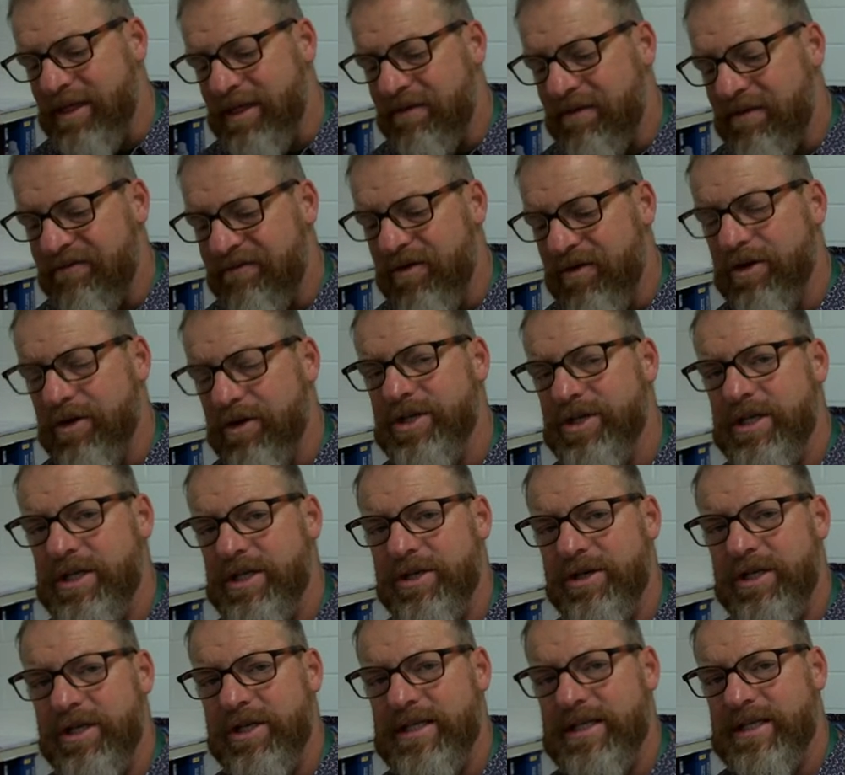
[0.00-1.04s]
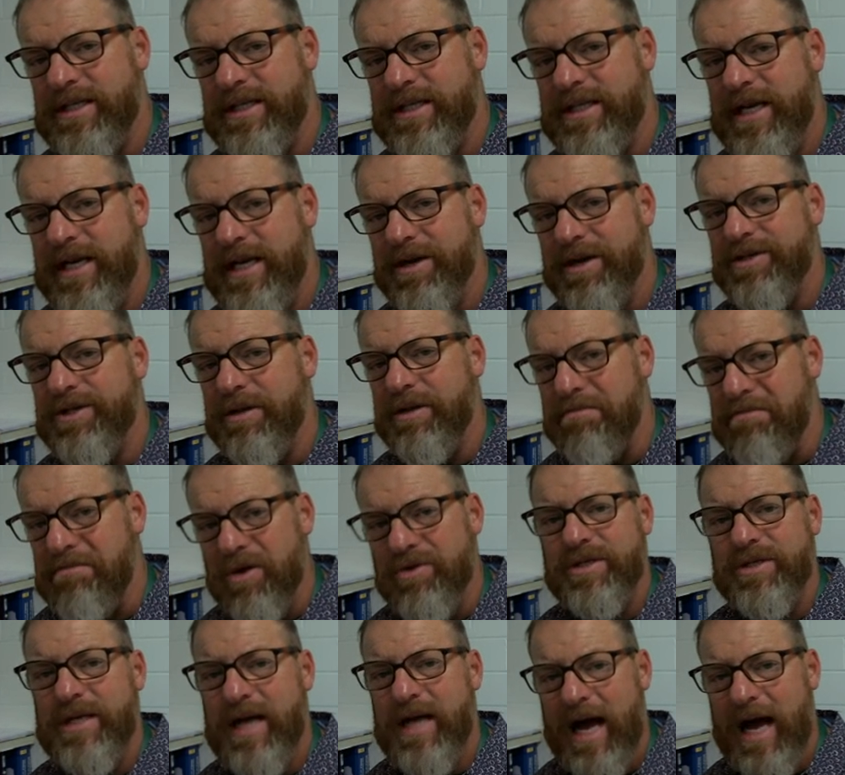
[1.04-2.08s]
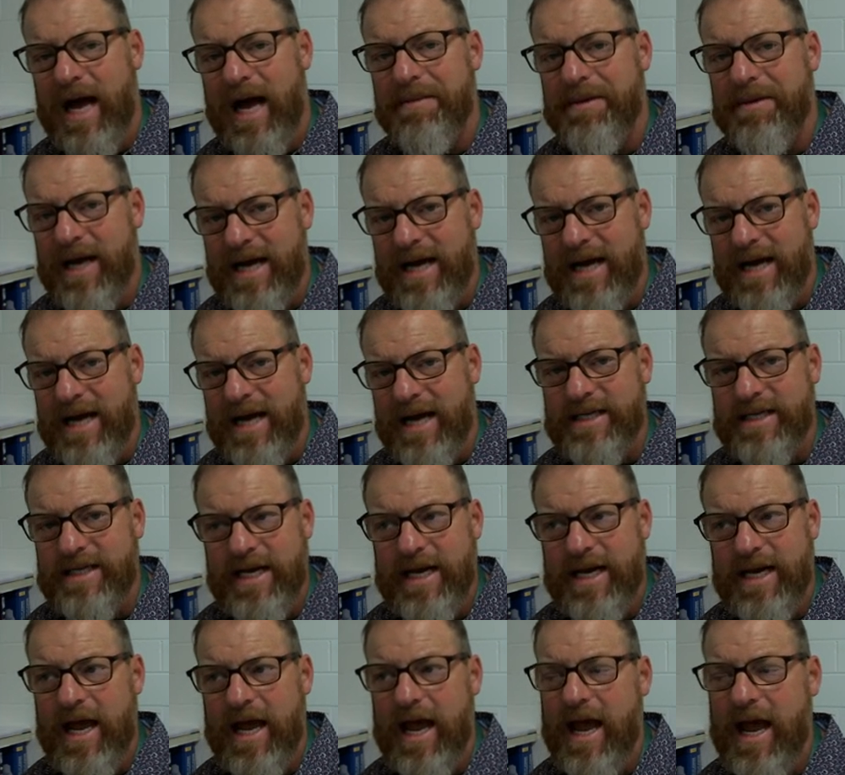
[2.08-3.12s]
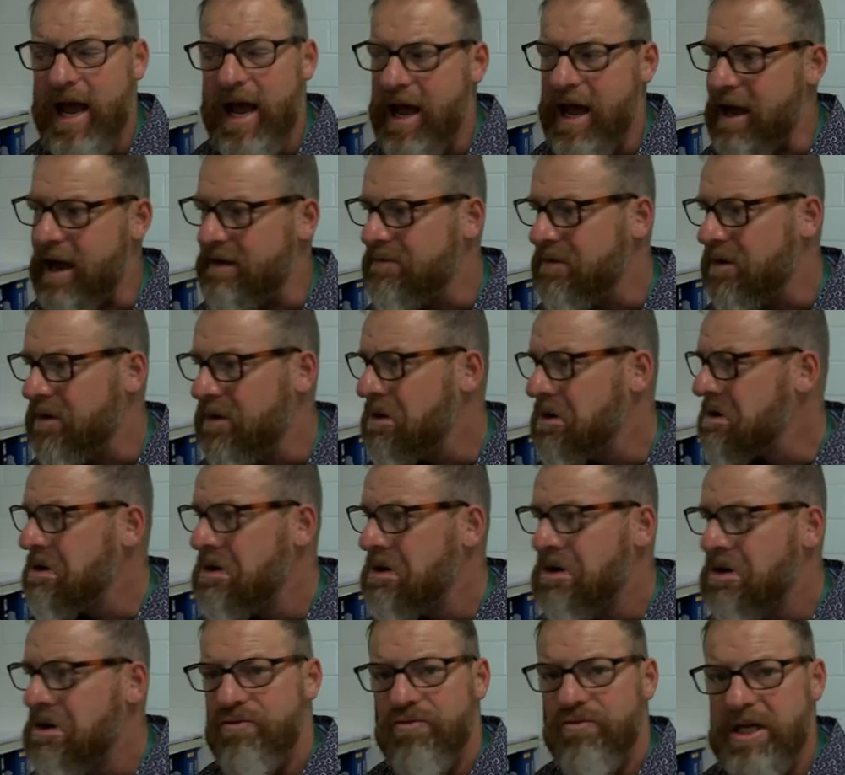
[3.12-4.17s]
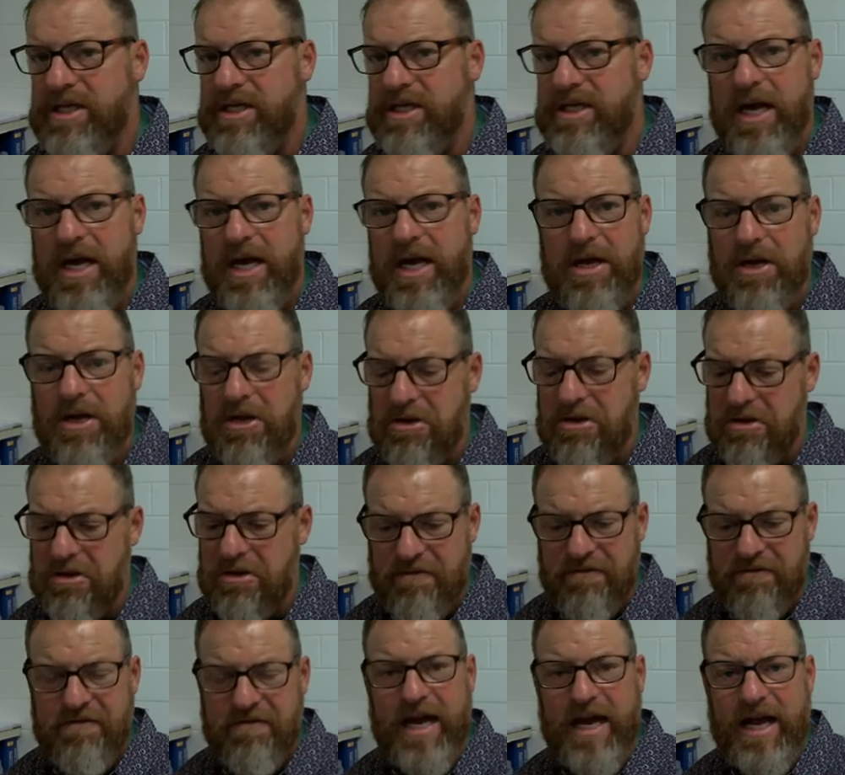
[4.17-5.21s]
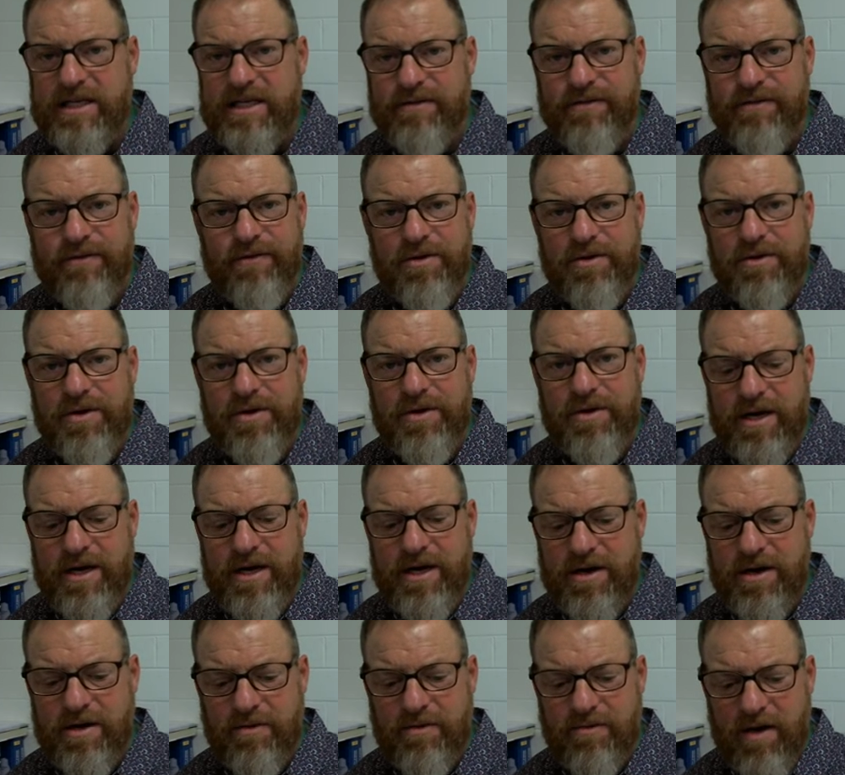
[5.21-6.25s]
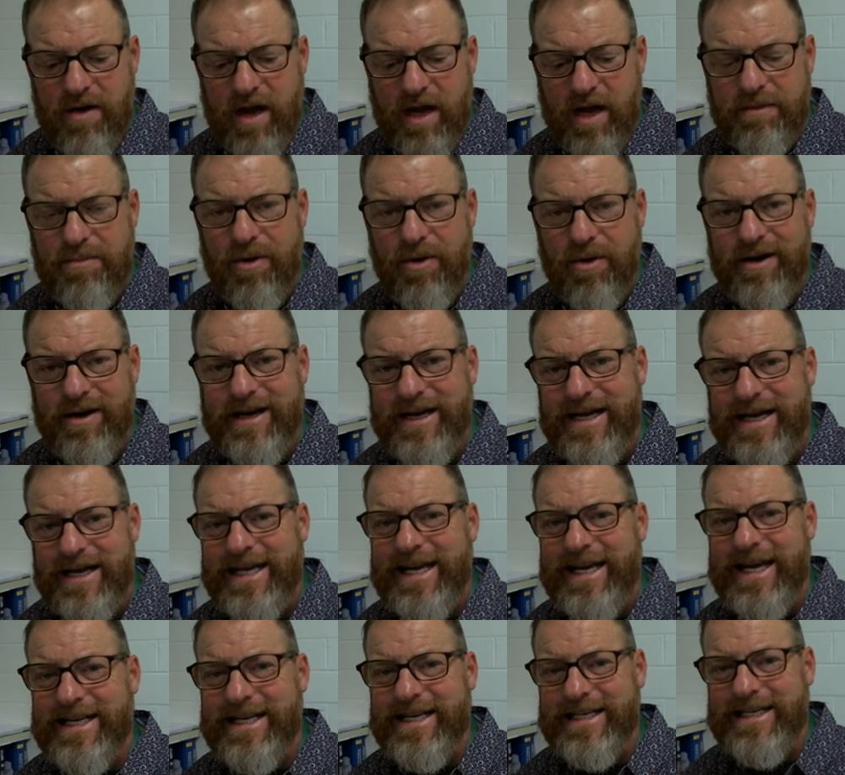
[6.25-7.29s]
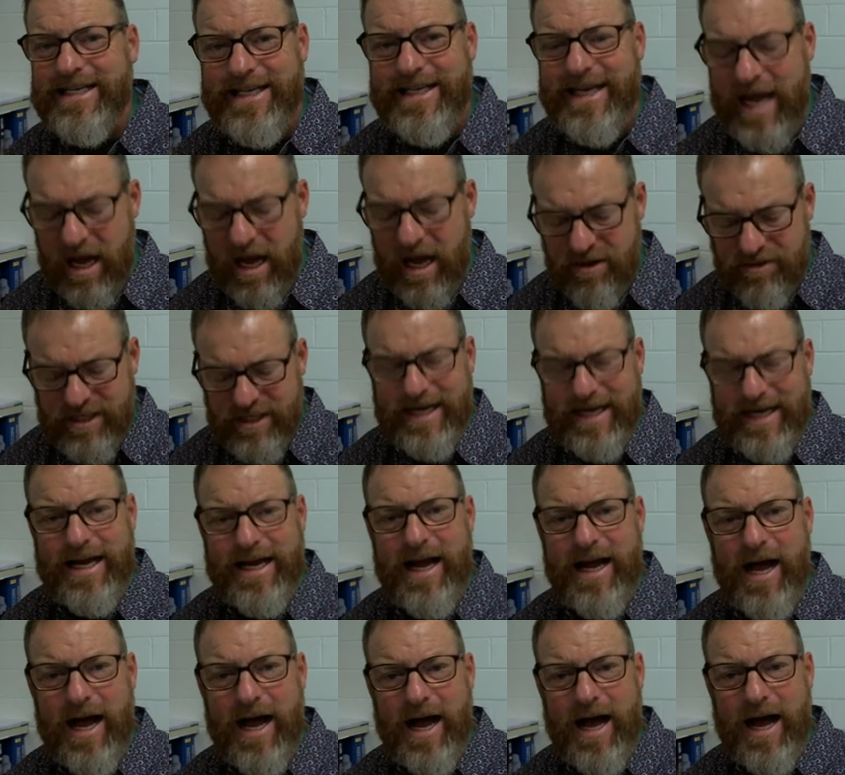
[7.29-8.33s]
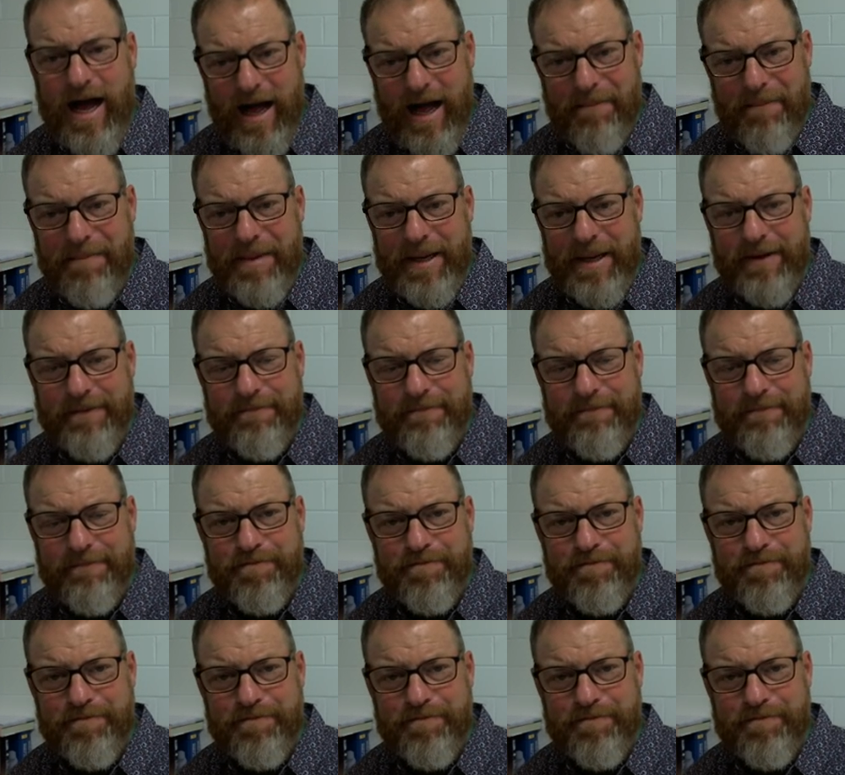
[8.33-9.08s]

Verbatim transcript: And the version you're going to see here is the most common I see at retail and fast food here in Rockport. It is counting up.